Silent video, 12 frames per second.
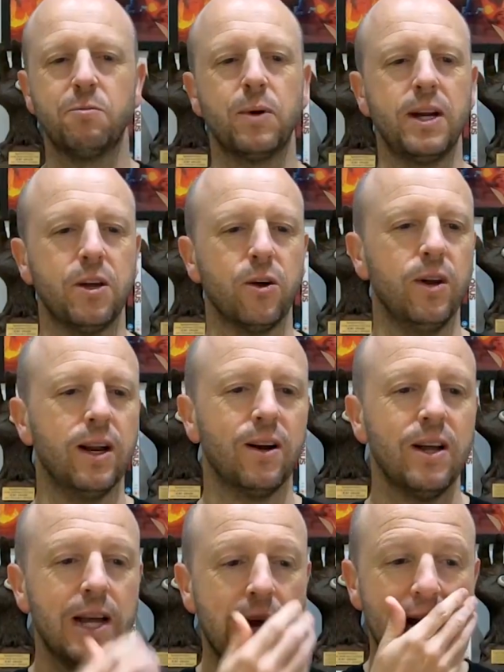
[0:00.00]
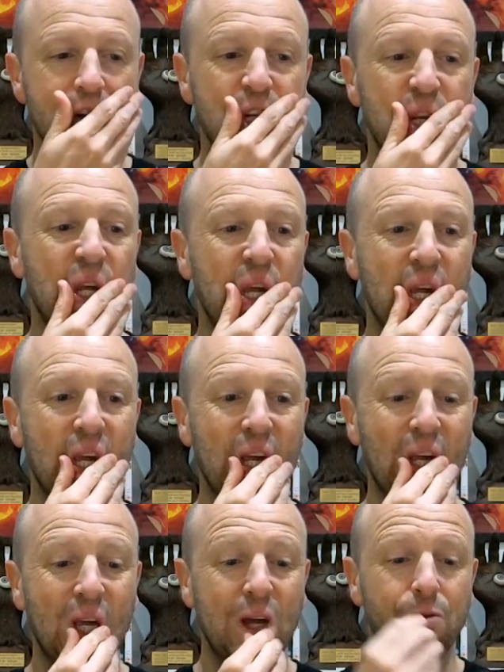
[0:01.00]
pretty cool there.
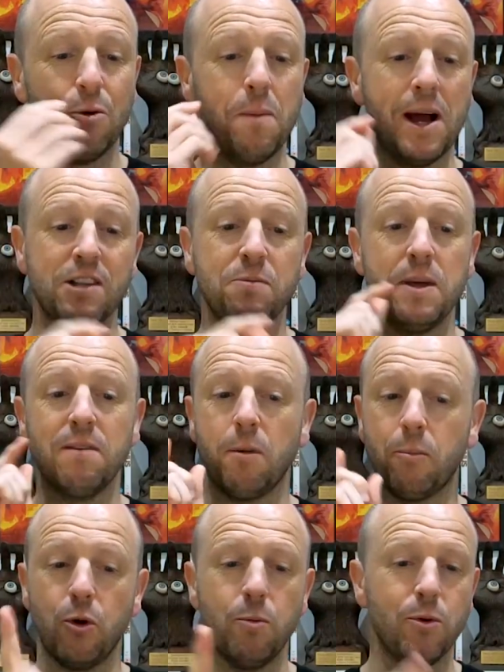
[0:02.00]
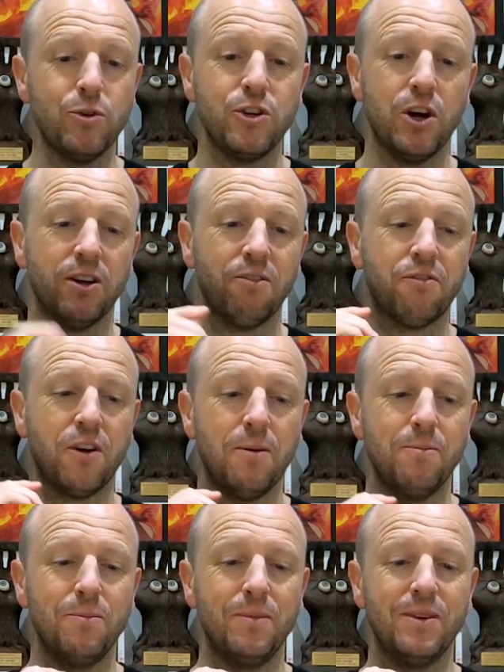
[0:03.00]
Actually reminds me of a promo shot
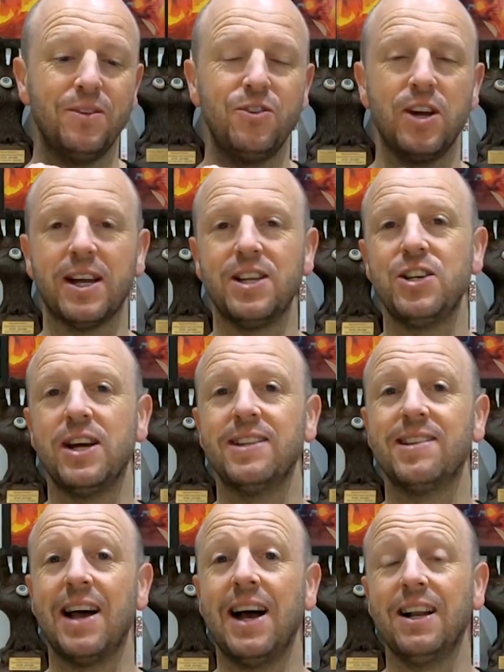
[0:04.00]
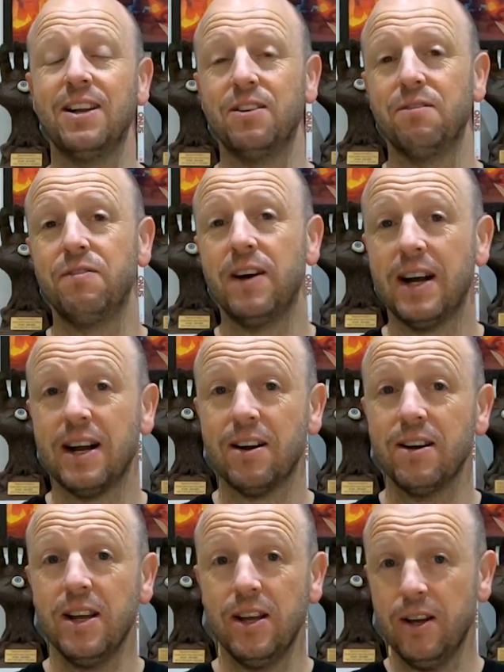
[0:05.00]
from Jackie Chan's Island on
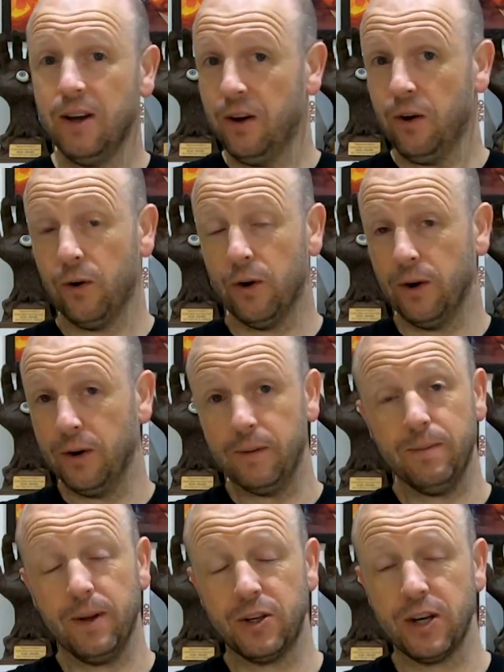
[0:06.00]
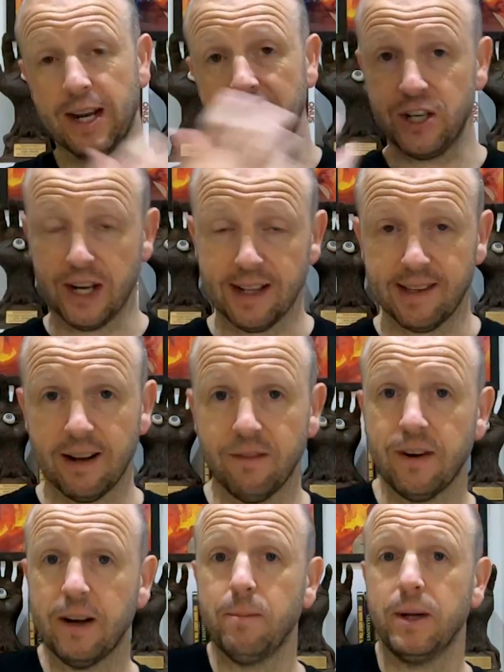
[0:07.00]
Fire, or not Jackie Chan's Island on
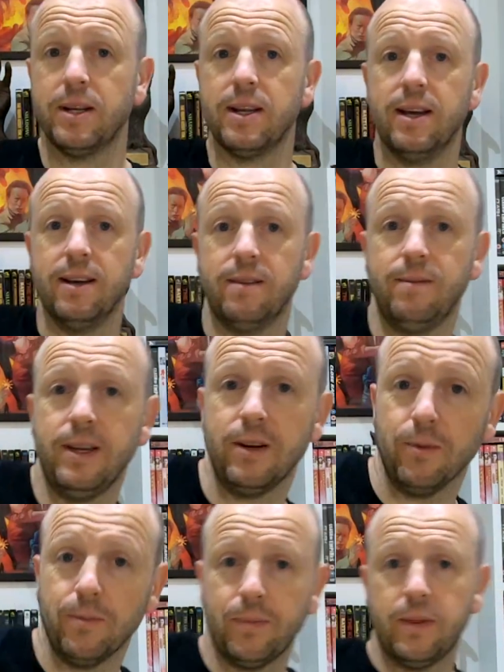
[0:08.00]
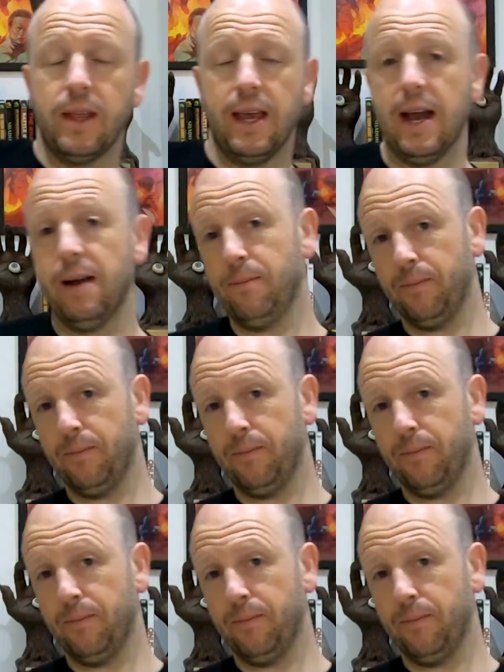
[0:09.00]
Fire, but the